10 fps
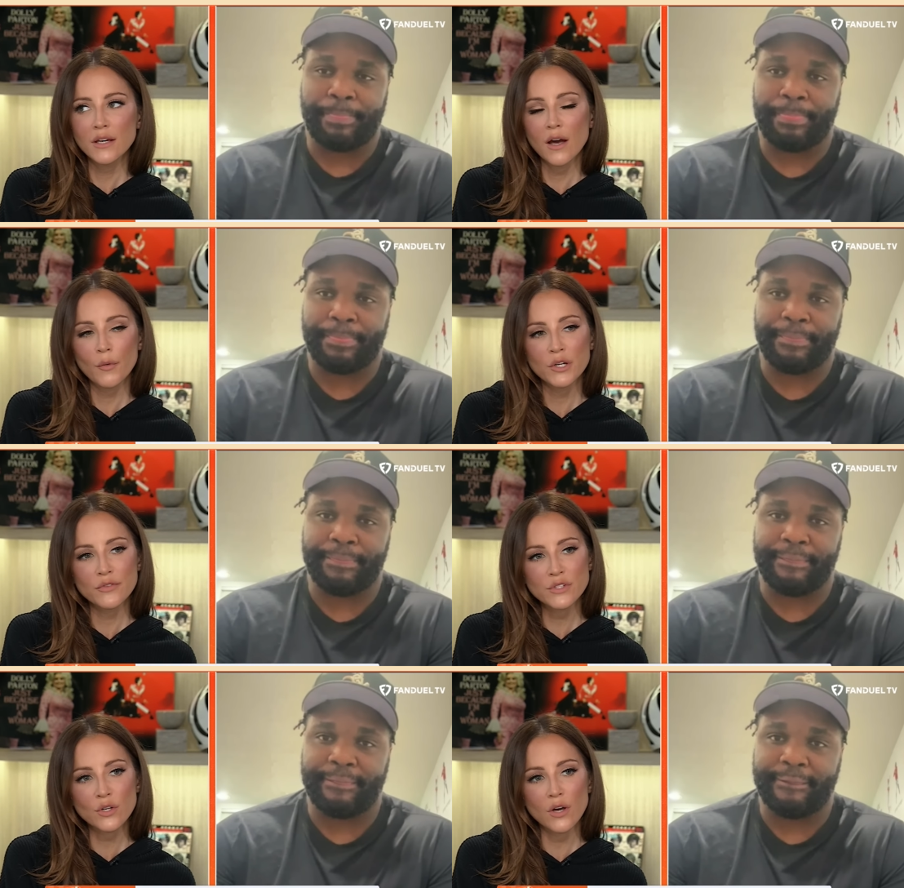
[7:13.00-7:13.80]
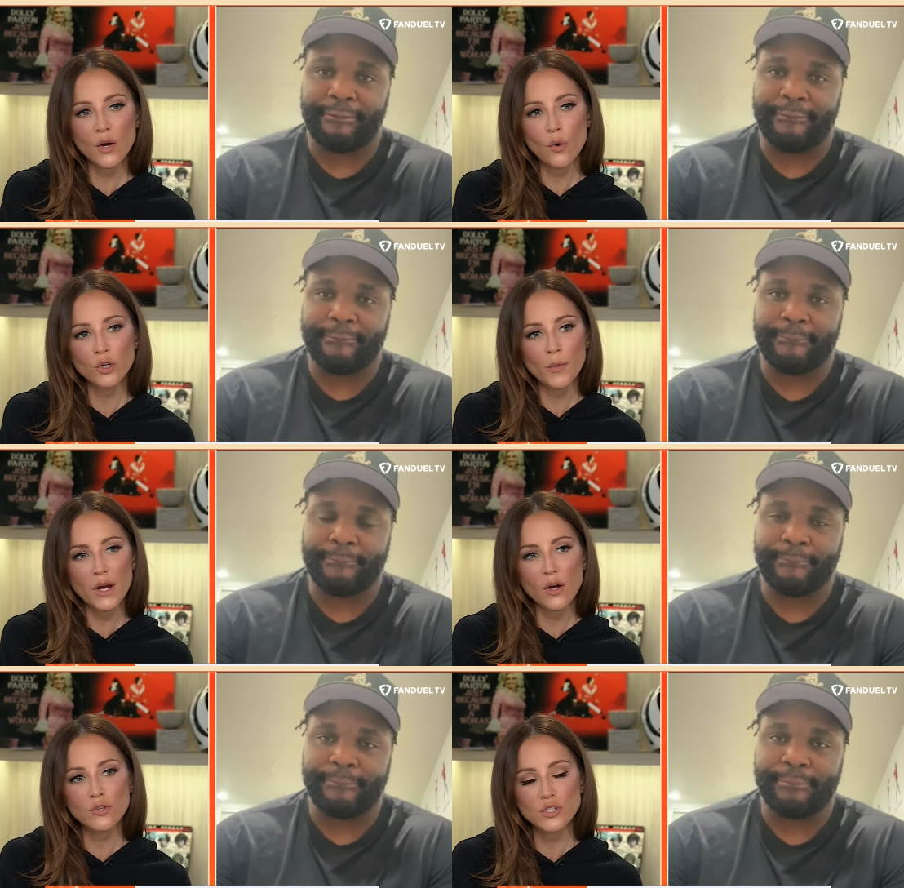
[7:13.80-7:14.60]
Speaker 1: uh, one of his uh,
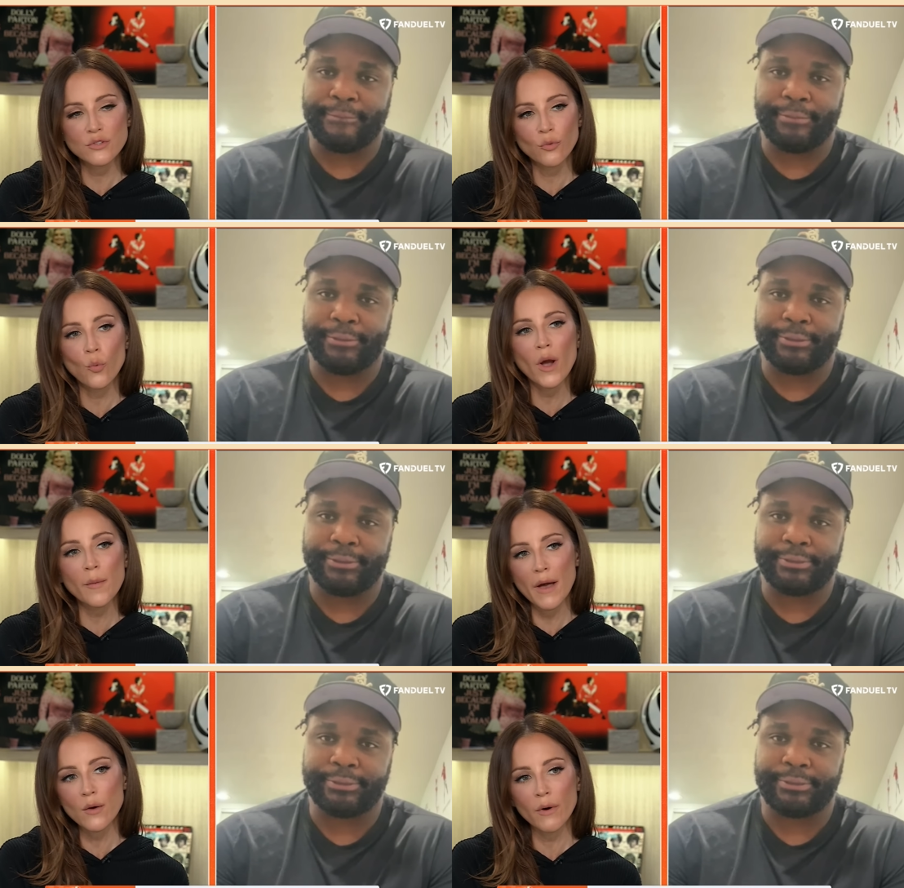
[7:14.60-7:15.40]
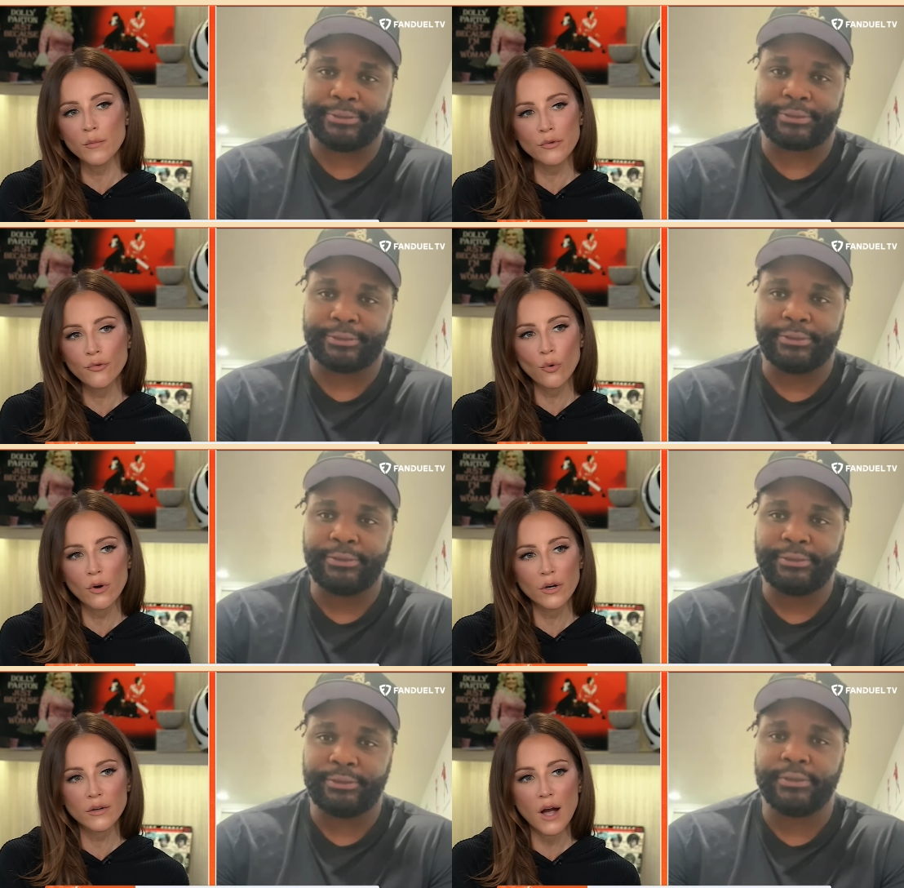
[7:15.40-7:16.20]
quarterback coaches from way back when,
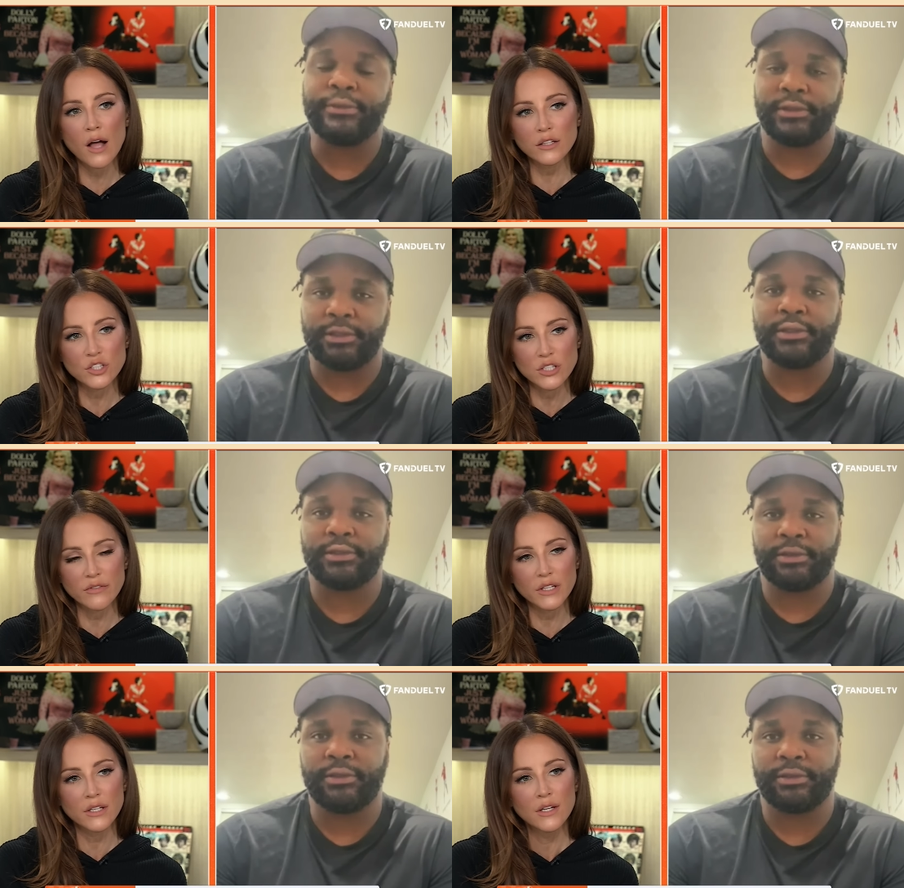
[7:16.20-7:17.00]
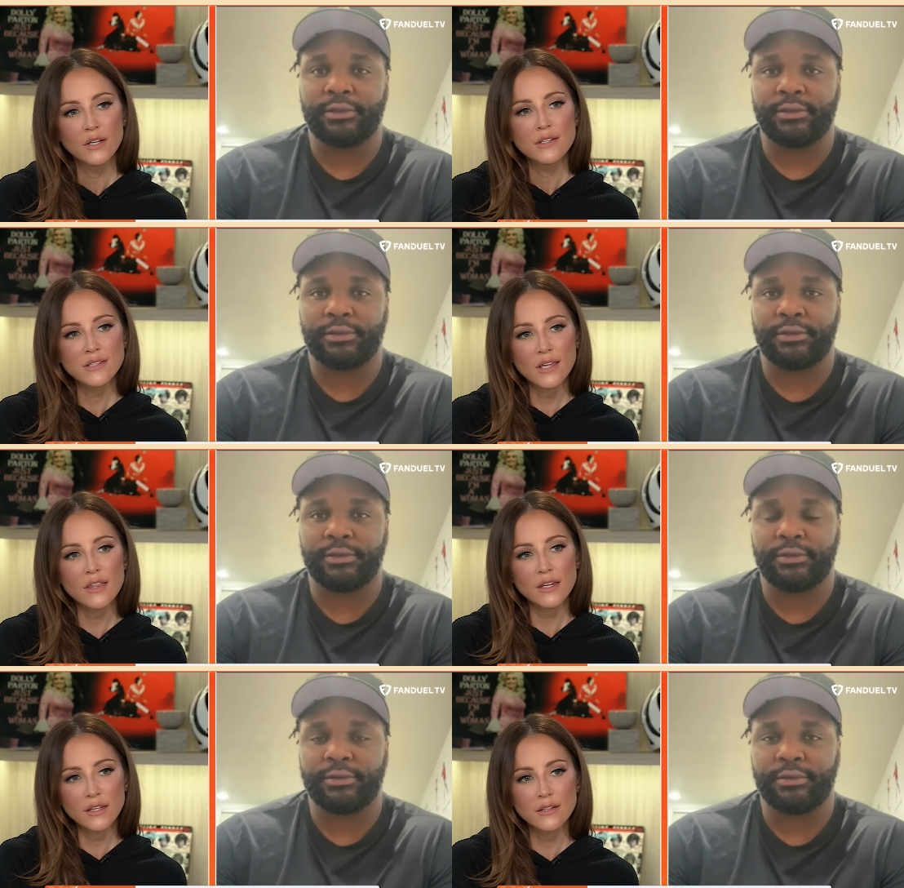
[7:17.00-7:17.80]
before college even,
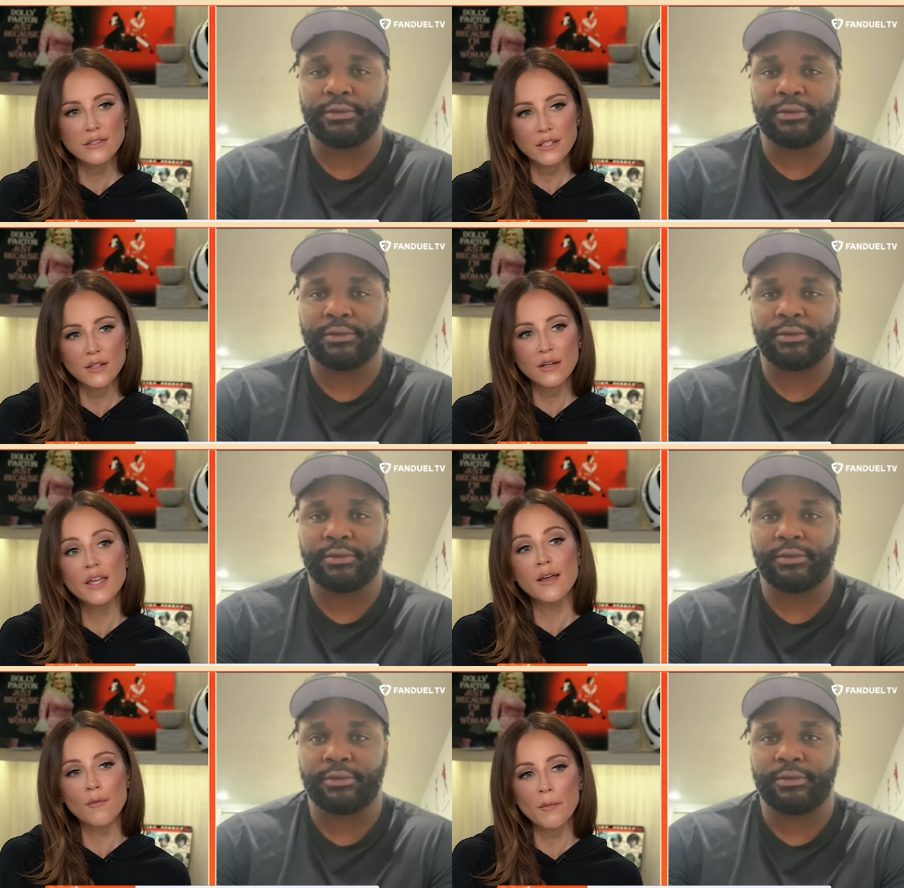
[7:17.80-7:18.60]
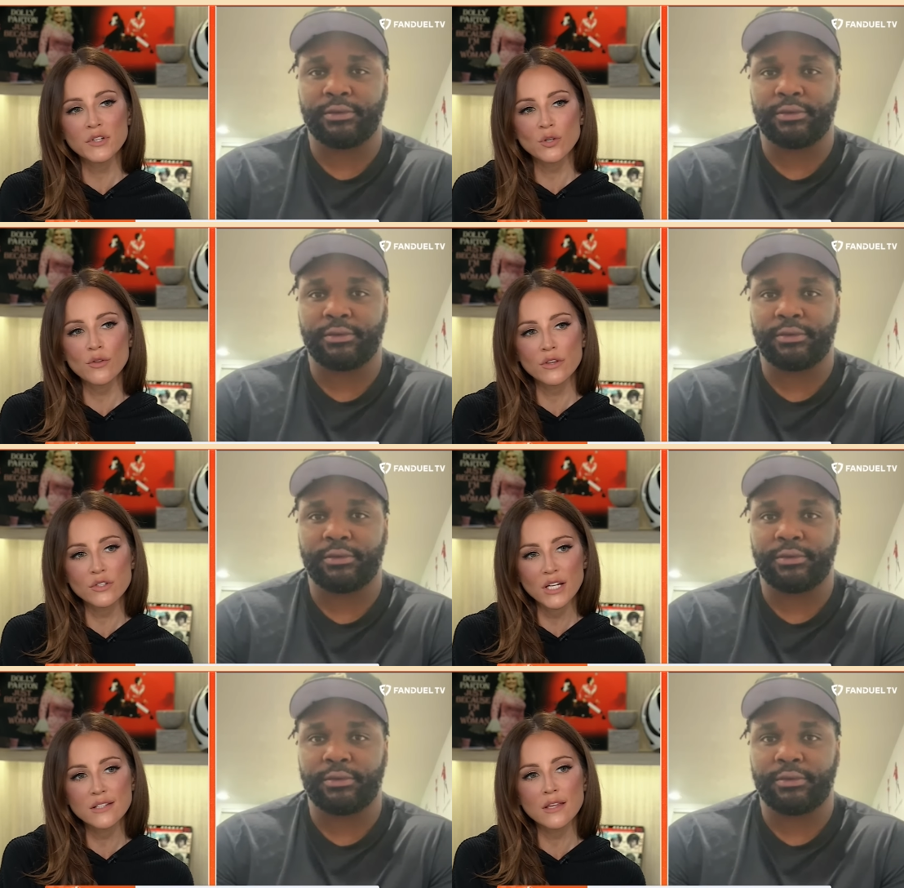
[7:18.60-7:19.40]
say that he's gonna, he came on my show the
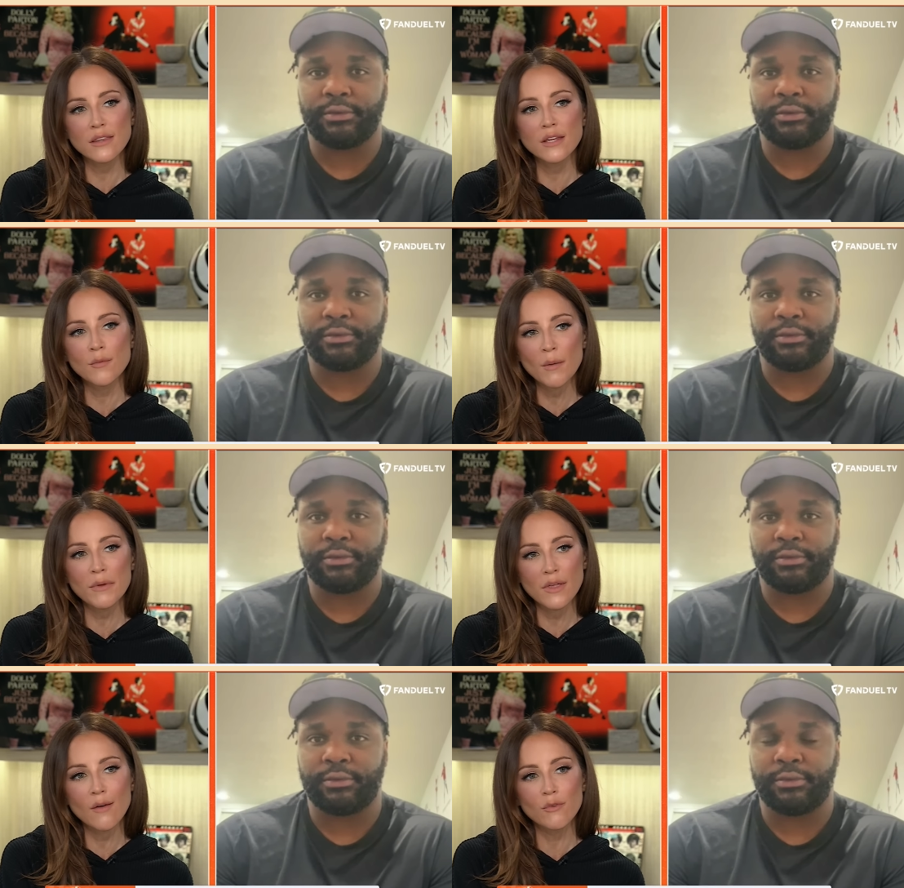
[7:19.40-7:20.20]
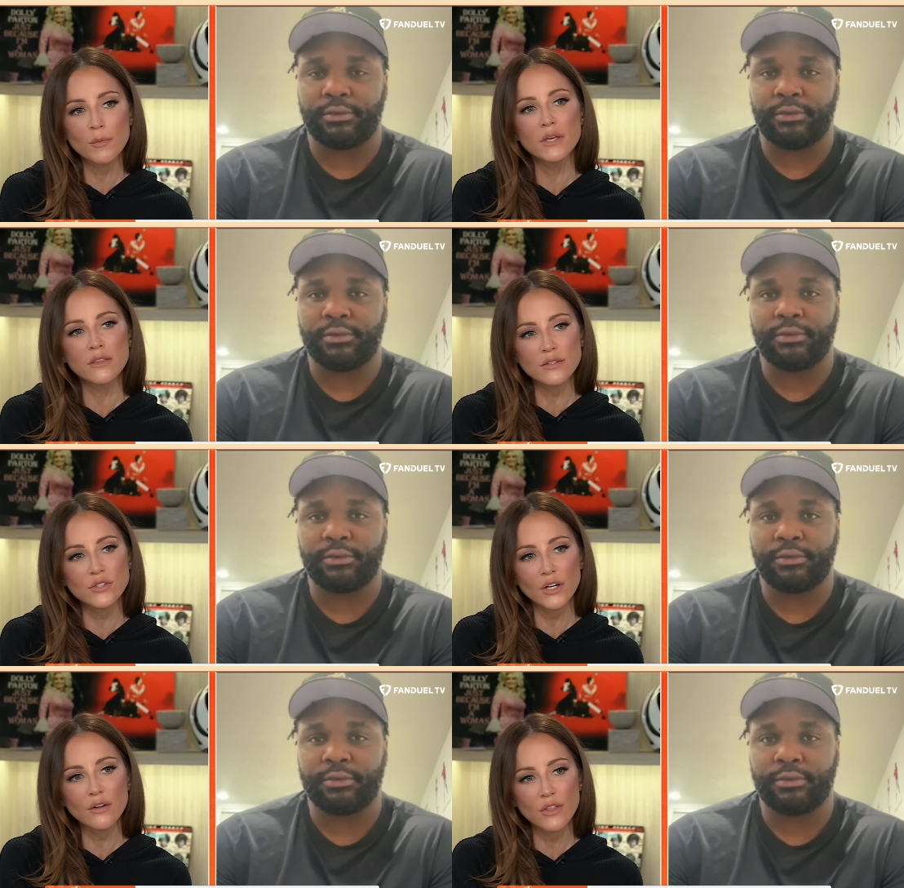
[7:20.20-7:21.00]
other day and said that he might be the M V P
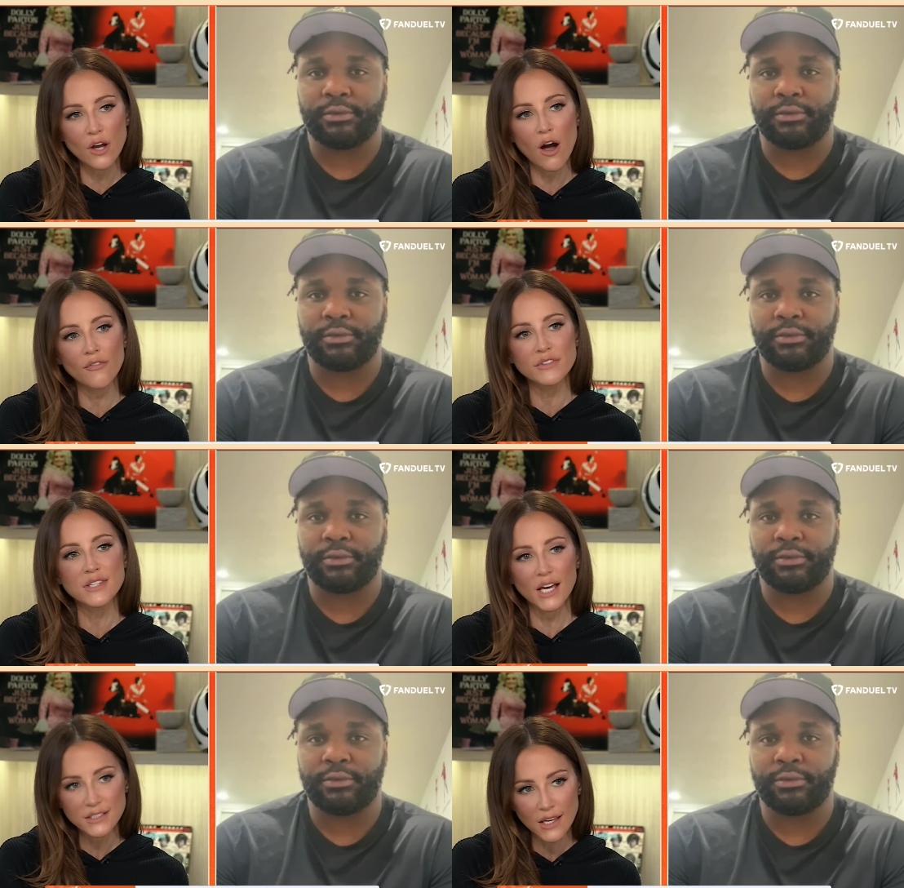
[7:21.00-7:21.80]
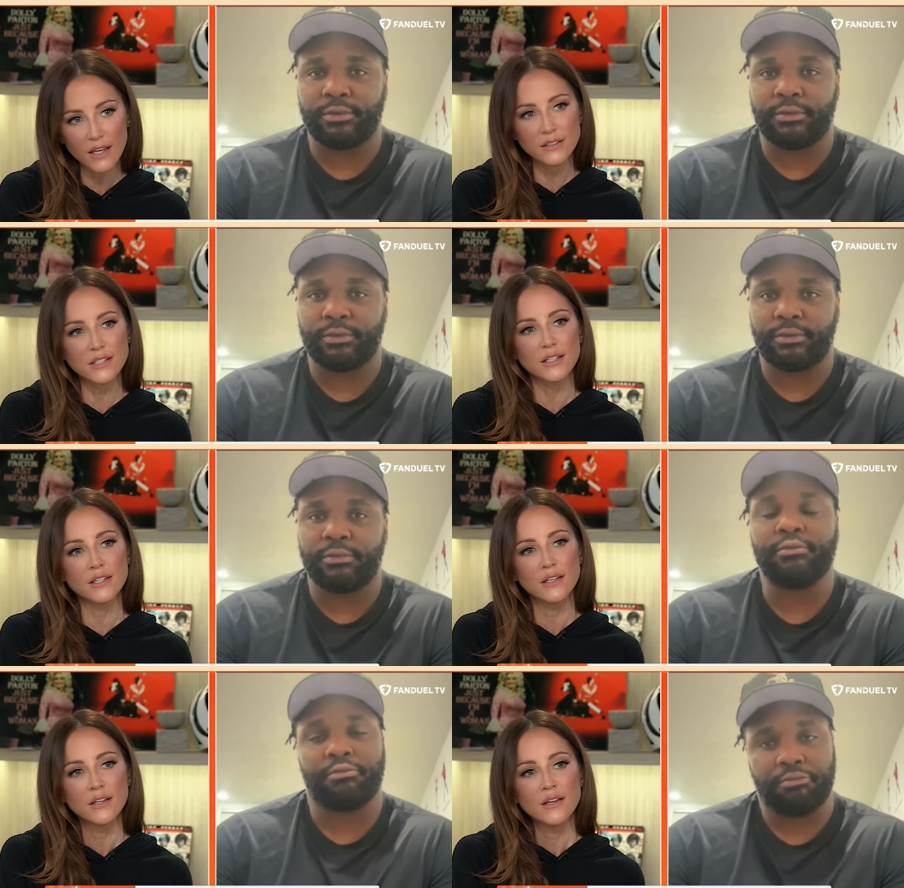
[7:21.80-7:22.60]
this year, that Goff is that dialed
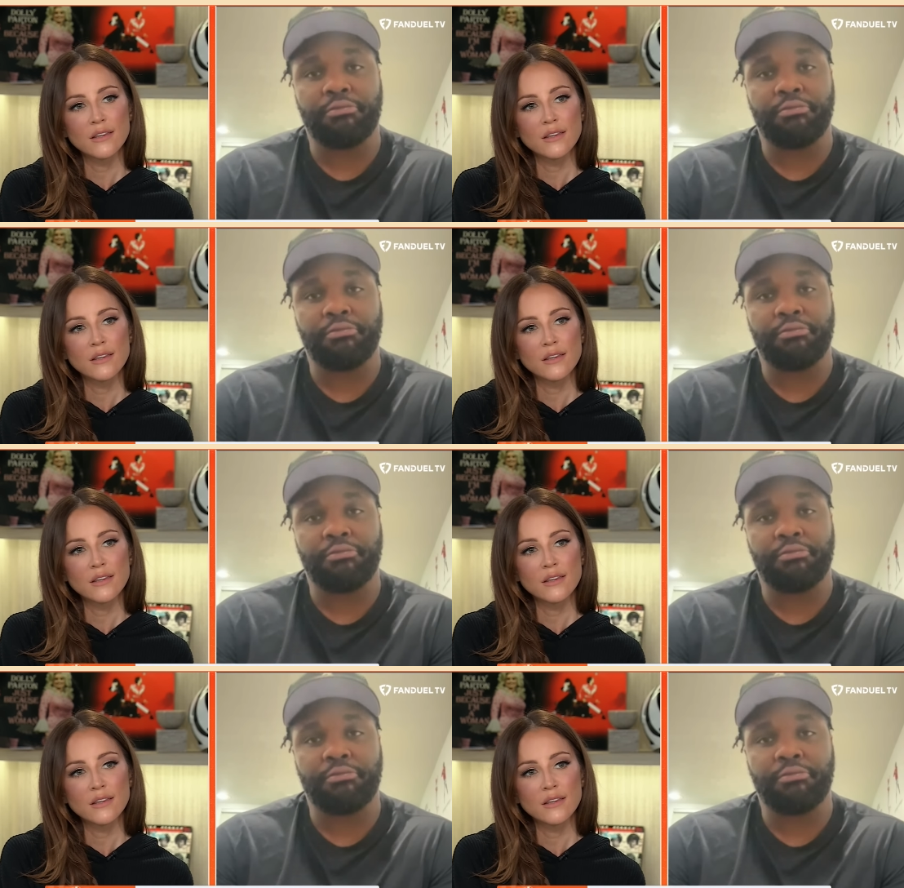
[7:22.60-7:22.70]
in,